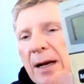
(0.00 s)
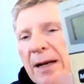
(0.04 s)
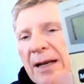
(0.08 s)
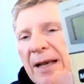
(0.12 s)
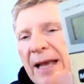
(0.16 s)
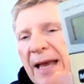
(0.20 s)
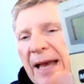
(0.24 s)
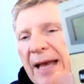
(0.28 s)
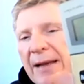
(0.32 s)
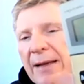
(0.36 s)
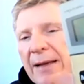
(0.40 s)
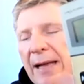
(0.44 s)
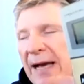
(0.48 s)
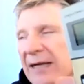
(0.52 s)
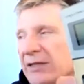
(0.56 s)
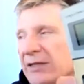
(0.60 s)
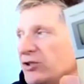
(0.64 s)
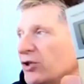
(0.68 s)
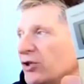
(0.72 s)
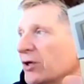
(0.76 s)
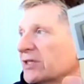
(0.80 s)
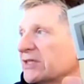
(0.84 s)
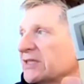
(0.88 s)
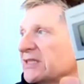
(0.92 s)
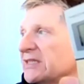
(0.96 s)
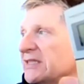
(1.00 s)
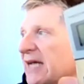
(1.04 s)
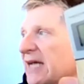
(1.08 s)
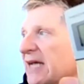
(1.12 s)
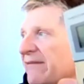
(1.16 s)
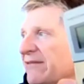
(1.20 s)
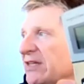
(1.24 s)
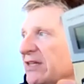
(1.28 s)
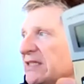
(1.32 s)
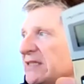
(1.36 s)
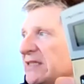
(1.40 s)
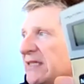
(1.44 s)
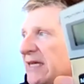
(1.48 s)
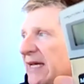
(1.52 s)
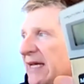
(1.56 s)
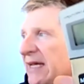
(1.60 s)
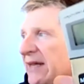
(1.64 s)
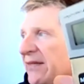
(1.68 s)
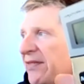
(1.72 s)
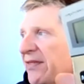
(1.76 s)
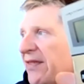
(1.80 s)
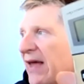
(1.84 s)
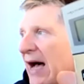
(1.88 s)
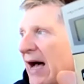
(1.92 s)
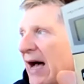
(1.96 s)
again, I took
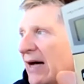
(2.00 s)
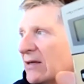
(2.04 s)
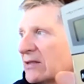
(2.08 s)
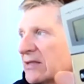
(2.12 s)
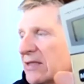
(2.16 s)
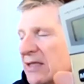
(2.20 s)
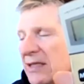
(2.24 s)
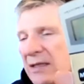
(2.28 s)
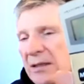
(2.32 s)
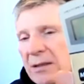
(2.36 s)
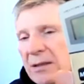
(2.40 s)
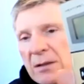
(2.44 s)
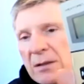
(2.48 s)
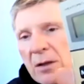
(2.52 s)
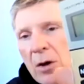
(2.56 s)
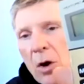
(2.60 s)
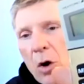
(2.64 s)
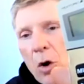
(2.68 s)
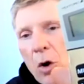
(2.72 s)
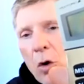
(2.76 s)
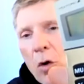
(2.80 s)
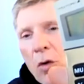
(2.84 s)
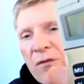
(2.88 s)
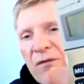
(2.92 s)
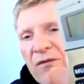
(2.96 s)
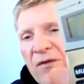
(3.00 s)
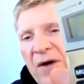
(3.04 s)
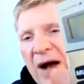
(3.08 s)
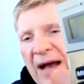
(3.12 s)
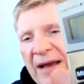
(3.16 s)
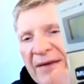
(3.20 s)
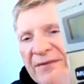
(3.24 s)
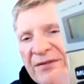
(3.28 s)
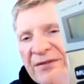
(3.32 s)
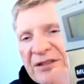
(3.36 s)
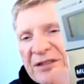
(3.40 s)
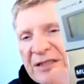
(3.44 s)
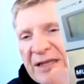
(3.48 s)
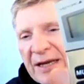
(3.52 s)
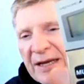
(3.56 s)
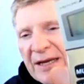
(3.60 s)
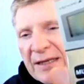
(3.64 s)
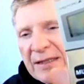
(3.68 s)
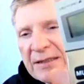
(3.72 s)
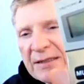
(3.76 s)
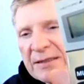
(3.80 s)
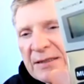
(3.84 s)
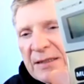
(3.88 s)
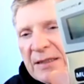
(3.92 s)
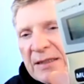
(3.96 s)

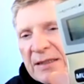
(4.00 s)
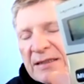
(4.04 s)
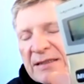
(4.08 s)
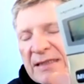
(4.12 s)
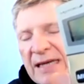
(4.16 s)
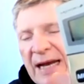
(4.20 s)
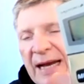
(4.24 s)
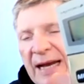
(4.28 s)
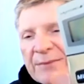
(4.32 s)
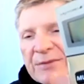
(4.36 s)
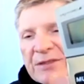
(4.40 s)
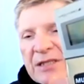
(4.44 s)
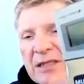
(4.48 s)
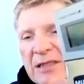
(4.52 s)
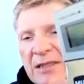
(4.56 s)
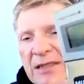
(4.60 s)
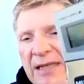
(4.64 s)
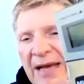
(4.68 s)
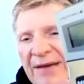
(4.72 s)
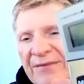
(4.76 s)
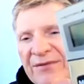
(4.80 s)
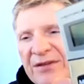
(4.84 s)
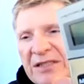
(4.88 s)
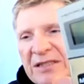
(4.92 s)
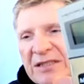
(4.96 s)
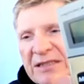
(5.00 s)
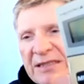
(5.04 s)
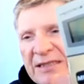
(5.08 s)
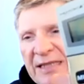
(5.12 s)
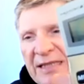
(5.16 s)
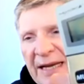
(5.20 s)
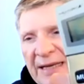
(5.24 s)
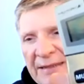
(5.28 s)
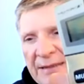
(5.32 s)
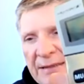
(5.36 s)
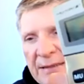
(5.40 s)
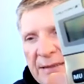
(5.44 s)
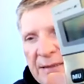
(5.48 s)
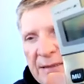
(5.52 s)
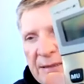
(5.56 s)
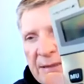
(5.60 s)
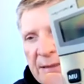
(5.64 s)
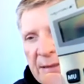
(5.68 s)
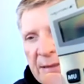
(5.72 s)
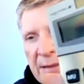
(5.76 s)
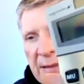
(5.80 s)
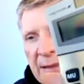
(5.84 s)
17,056 times 11 cents.